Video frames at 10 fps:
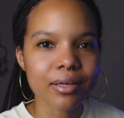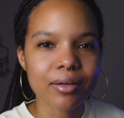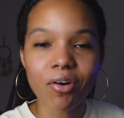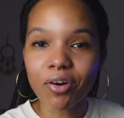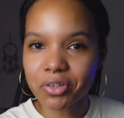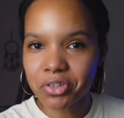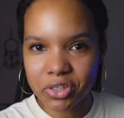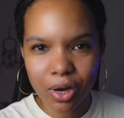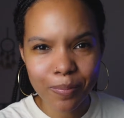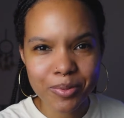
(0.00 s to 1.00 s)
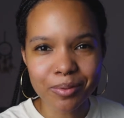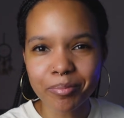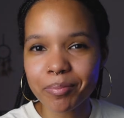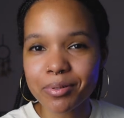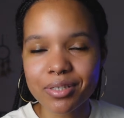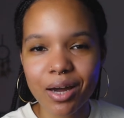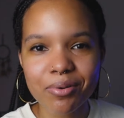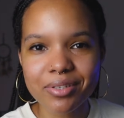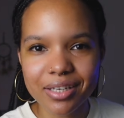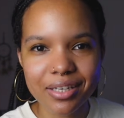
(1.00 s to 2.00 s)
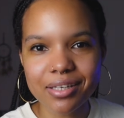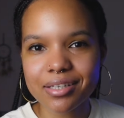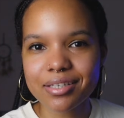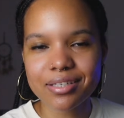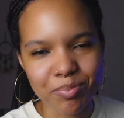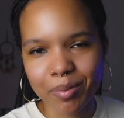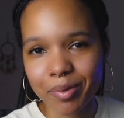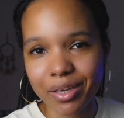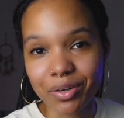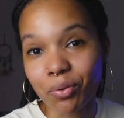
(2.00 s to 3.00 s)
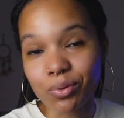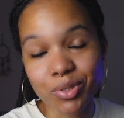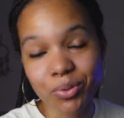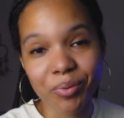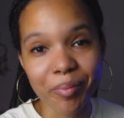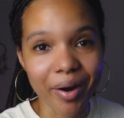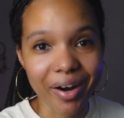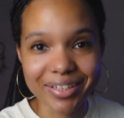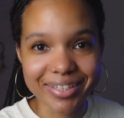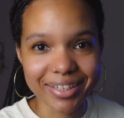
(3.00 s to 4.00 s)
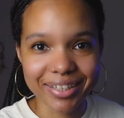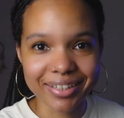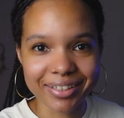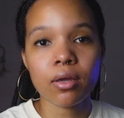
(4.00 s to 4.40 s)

corner shops or people's houses, maybe an old school party.